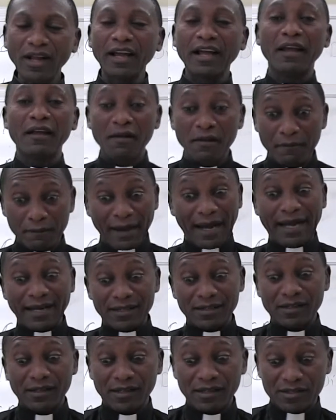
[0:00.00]
Okay,
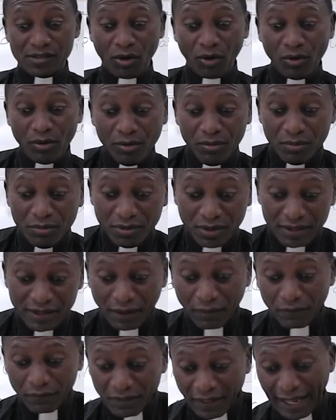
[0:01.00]
but so the,